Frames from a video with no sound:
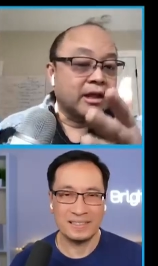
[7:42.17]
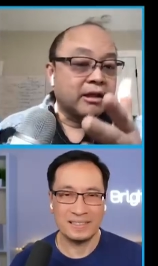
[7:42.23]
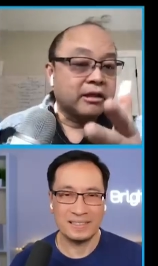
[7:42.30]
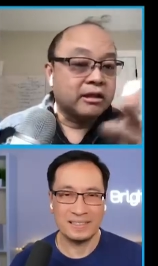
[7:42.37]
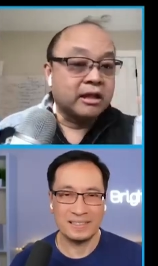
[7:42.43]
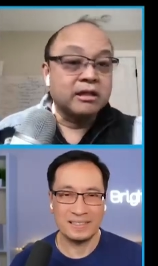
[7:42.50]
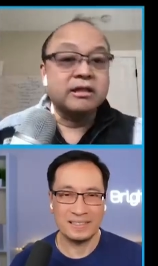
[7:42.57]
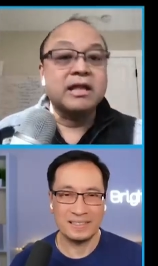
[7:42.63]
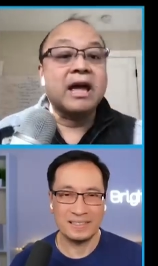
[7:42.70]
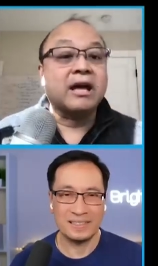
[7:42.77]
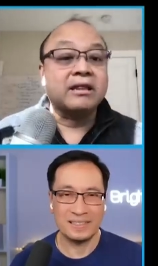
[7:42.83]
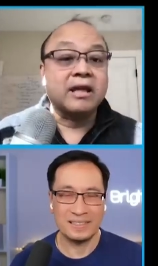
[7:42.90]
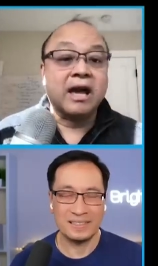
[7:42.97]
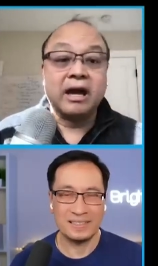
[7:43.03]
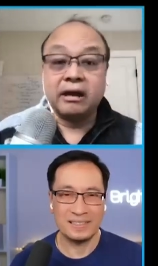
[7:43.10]
Speaker 1: since
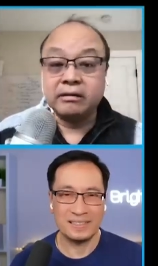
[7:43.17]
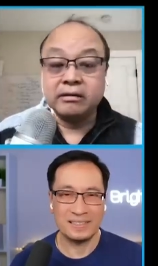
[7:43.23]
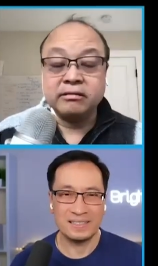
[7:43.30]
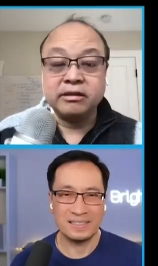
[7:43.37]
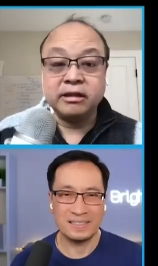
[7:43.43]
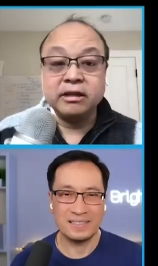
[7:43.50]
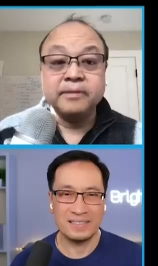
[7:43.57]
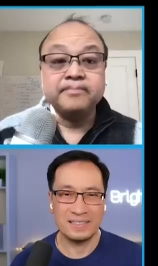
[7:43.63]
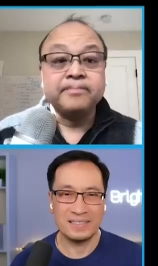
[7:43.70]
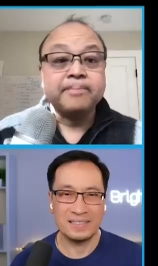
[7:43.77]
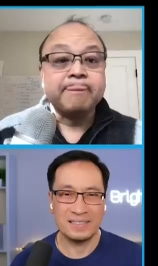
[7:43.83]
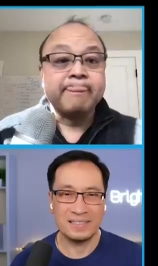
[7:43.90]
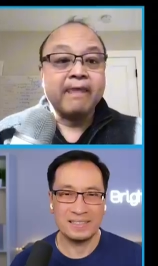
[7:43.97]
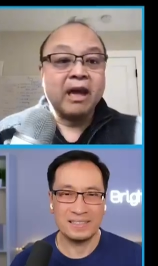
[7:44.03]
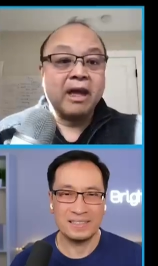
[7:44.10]
XAI existed,
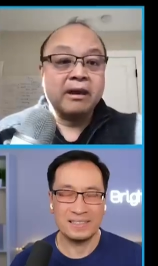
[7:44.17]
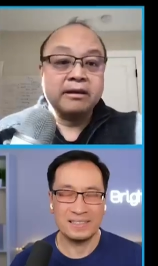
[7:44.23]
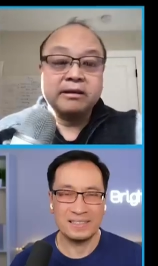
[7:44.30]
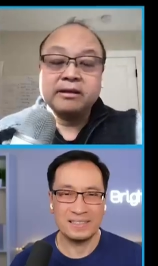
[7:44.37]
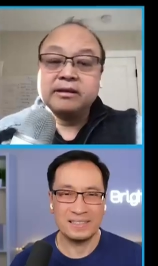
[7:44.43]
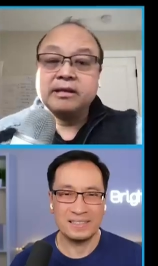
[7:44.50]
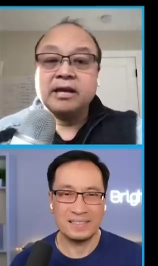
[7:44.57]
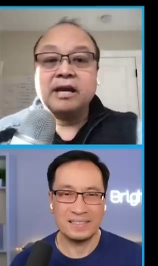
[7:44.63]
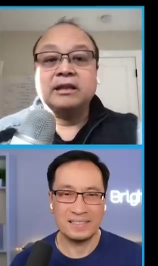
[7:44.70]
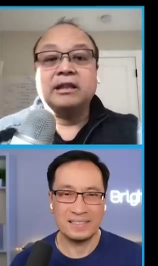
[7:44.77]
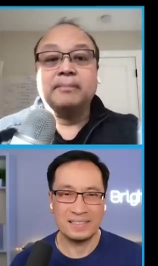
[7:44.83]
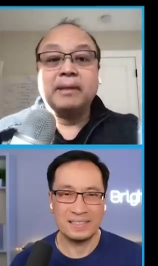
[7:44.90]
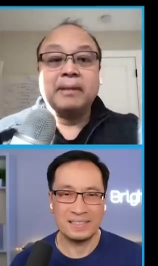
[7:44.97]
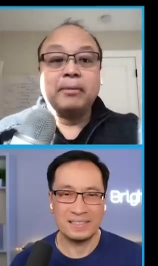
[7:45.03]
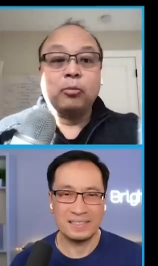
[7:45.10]
and
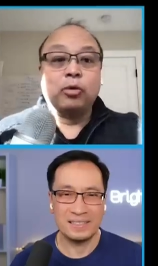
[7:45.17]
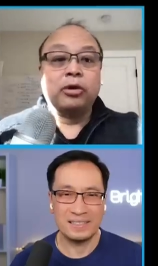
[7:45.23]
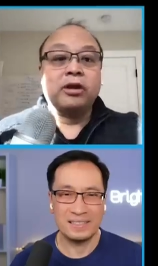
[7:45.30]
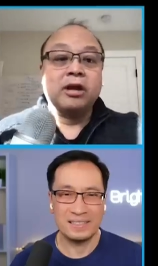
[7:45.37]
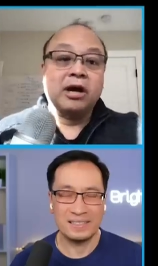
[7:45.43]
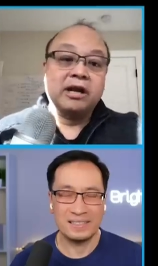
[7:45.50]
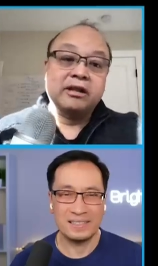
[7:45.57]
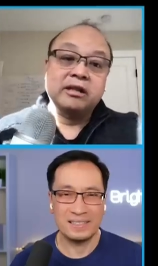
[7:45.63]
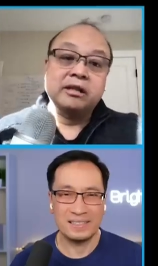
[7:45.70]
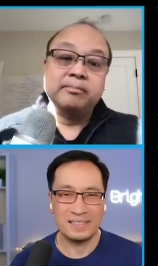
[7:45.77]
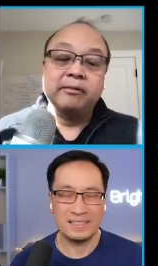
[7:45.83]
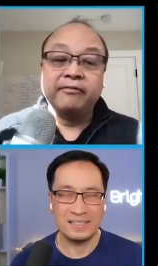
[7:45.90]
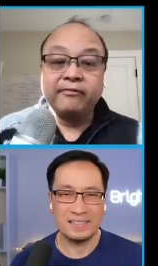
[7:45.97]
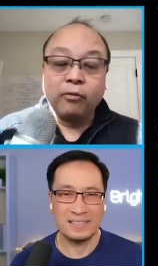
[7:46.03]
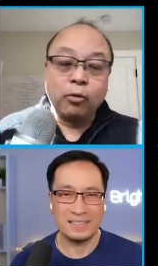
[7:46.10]
Tesla may have been working on it since
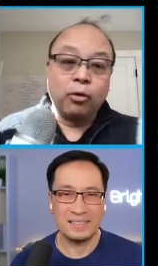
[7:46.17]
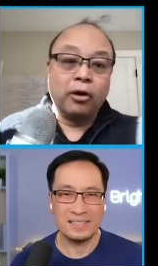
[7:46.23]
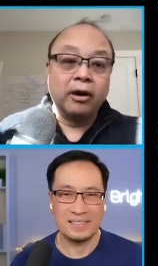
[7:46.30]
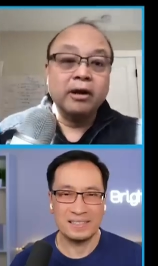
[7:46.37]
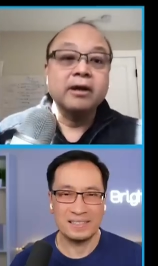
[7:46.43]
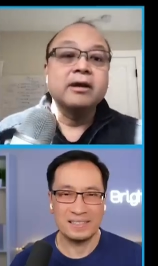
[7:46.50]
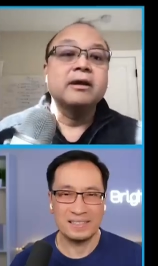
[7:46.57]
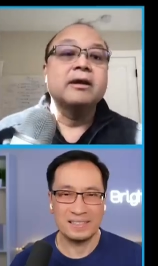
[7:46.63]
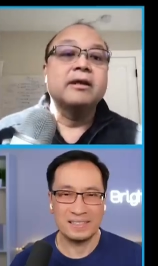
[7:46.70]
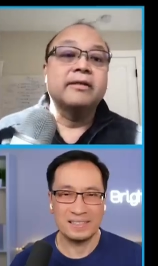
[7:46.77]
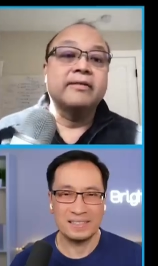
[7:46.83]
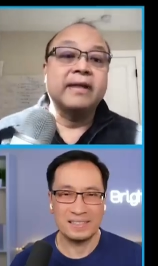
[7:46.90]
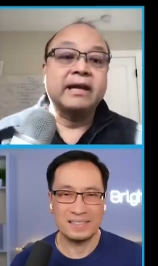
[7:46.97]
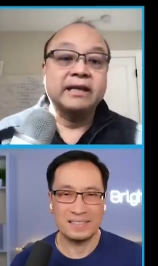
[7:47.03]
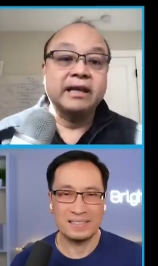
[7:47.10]
before
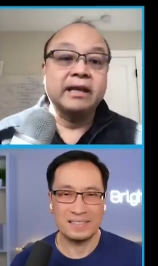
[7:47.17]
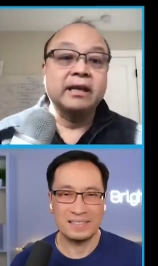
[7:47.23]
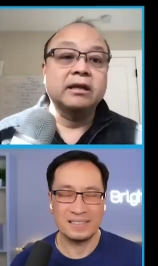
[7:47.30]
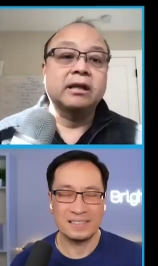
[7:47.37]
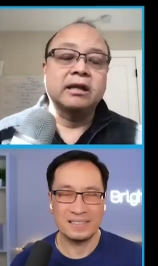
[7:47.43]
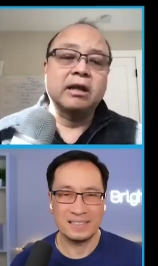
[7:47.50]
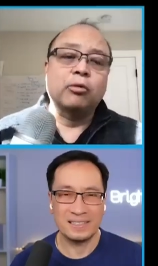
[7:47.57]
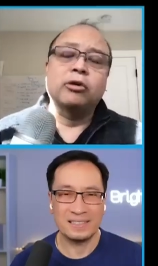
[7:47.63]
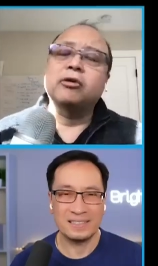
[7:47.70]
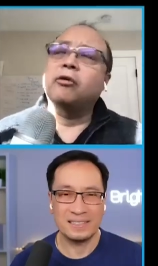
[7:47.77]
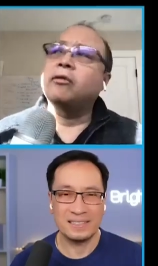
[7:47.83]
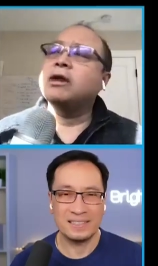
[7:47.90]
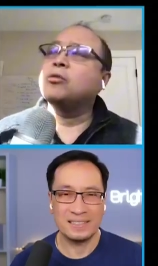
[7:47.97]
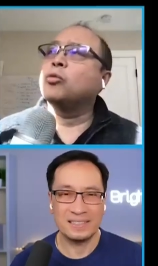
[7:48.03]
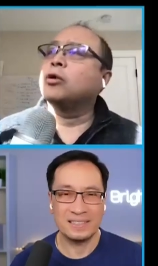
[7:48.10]
they did it because they were
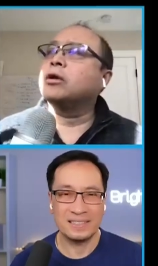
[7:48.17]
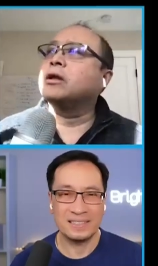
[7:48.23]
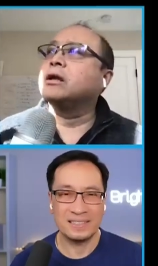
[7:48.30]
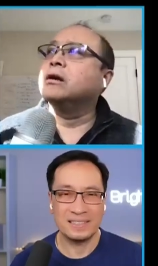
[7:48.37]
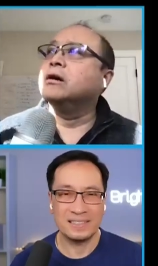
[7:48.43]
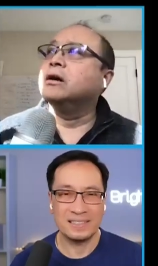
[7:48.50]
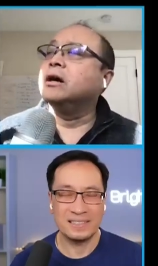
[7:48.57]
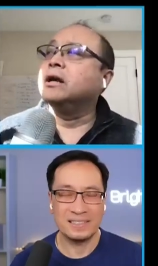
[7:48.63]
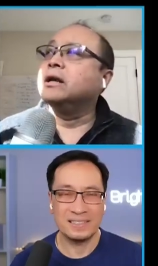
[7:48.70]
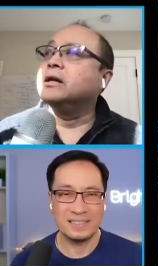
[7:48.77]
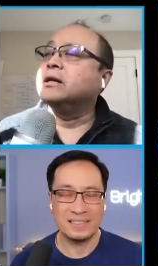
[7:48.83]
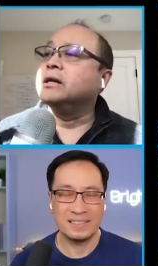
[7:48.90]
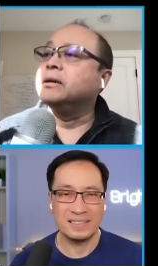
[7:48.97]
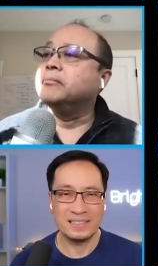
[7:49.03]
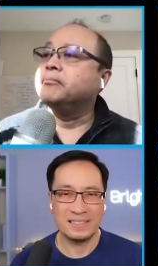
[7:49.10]
already working on
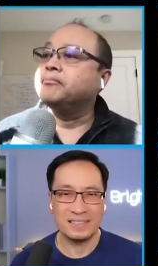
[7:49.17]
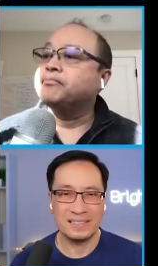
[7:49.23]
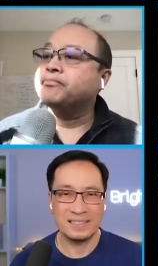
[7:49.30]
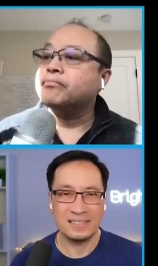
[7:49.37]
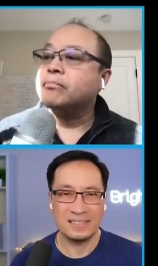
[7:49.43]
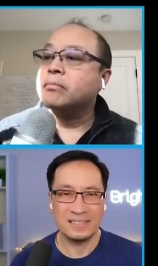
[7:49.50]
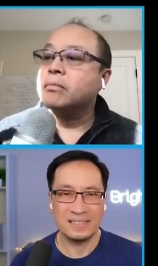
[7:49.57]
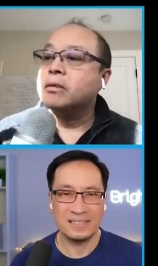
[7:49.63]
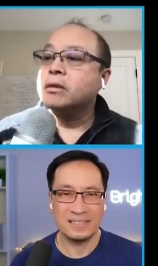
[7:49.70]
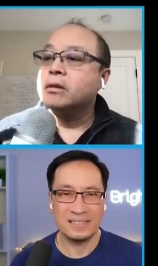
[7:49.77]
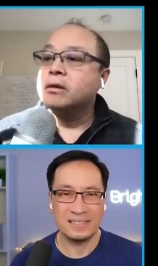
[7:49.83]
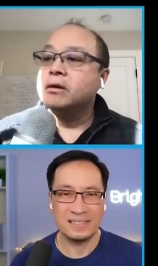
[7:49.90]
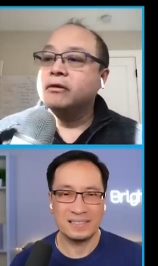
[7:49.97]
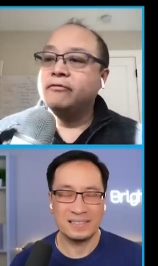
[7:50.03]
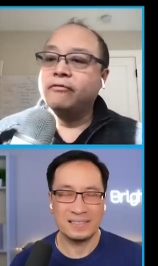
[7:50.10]
um,
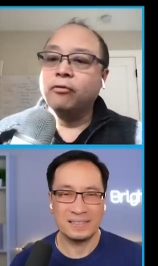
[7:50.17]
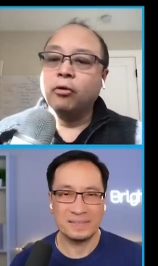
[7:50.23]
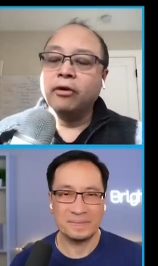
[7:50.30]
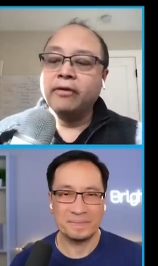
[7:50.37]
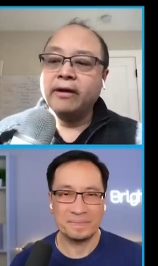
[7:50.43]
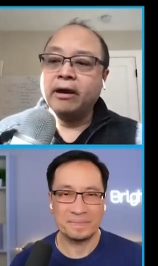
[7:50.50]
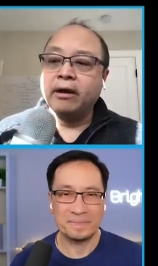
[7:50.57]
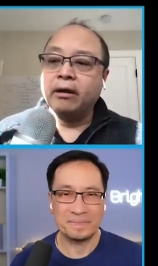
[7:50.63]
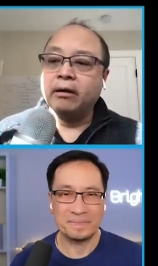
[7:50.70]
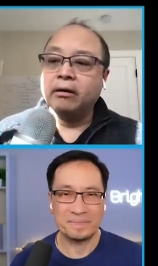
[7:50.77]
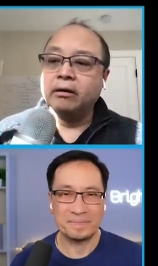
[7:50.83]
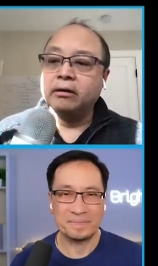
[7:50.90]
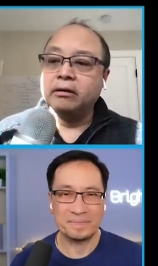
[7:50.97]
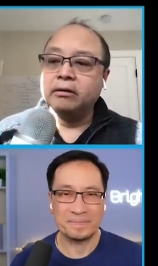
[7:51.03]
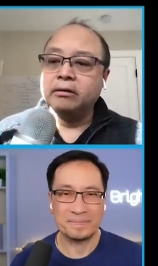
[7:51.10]
for
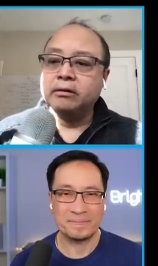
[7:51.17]
their